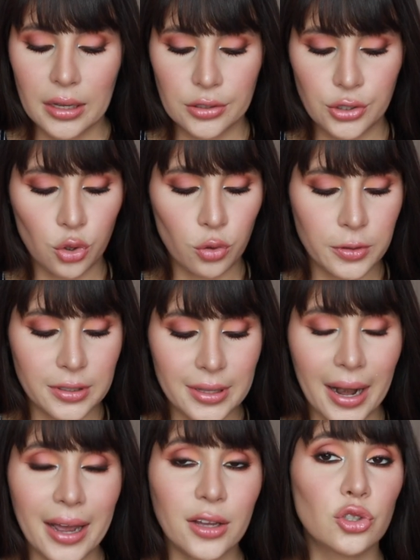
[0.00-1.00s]
dupes
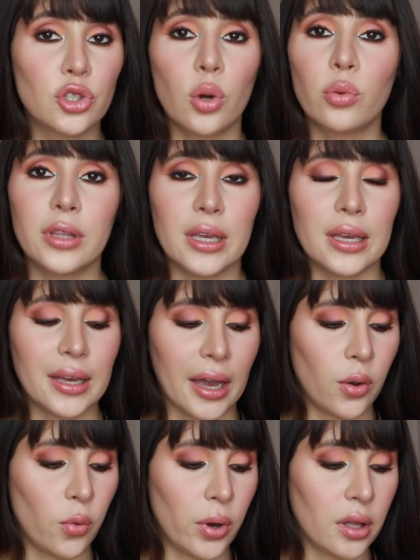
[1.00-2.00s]
that I don't think
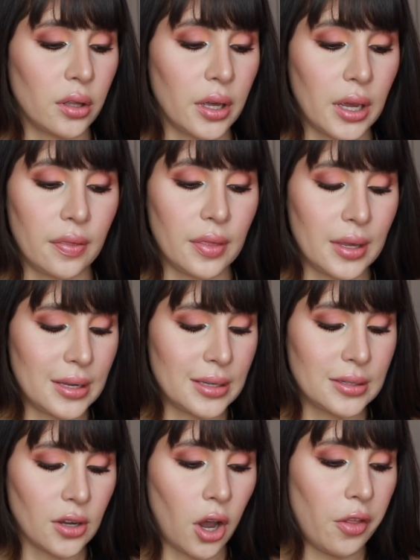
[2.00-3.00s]
I will in
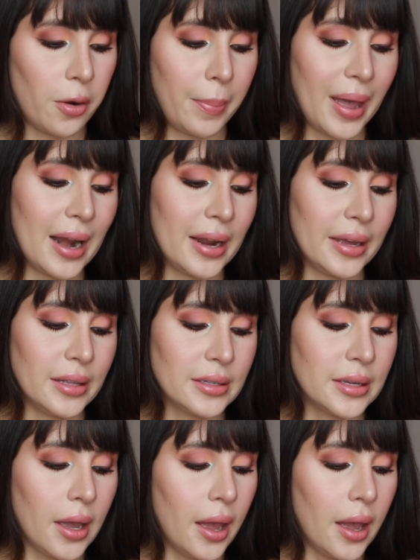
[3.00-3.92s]
these other palettes.